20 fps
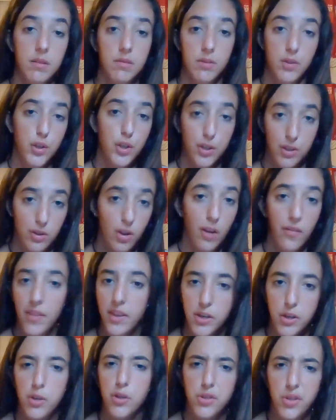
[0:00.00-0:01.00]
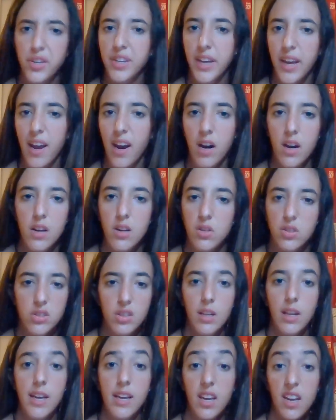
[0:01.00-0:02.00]
You should not that you should care. You should
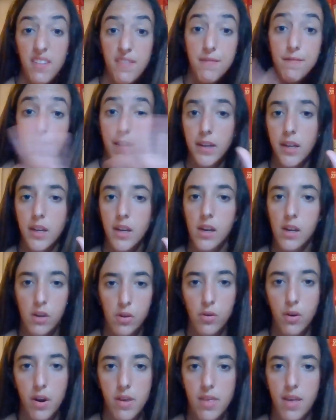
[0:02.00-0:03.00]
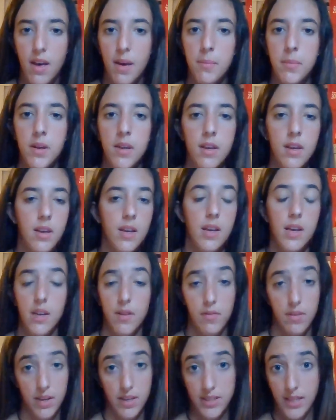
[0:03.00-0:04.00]
like if fucking ignore them
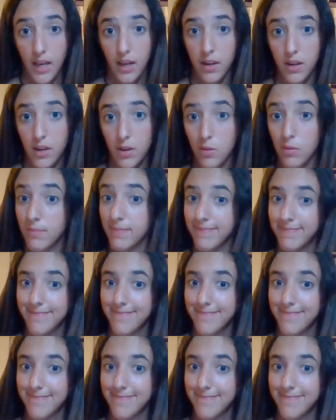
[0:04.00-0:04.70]
if they tell you